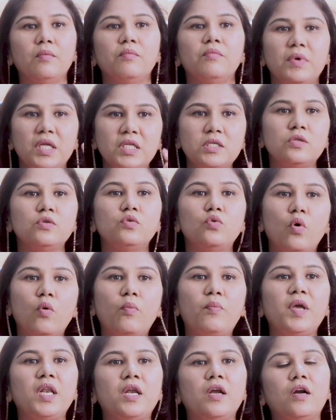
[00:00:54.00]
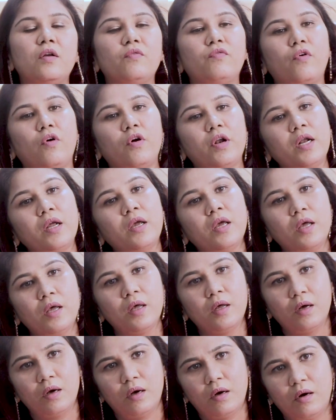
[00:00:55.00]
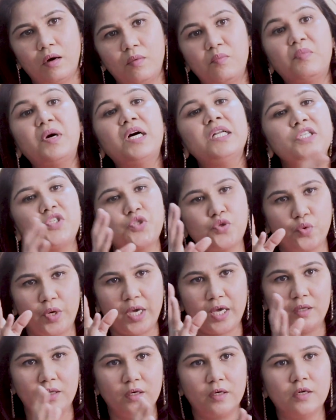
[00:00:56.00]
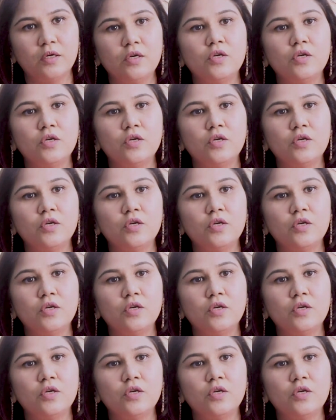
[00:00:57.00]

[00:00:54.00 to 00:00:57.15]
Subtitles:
means no period for months together.